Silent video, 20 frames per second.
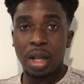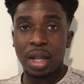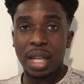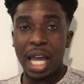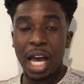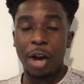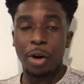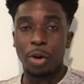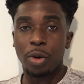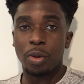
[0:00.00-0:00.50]

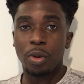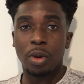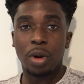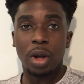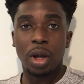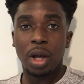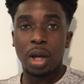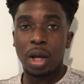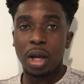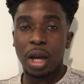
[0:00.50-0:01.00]
Now,
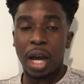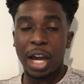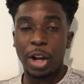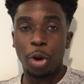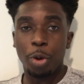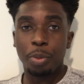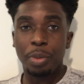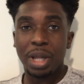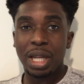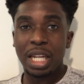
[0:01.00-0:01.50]
I
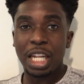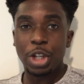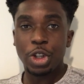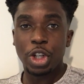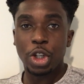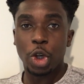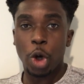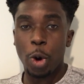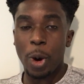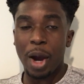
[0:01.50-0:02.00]
don't mean
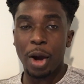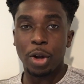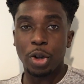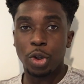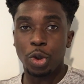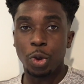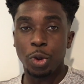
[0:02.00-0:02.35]
literally go out and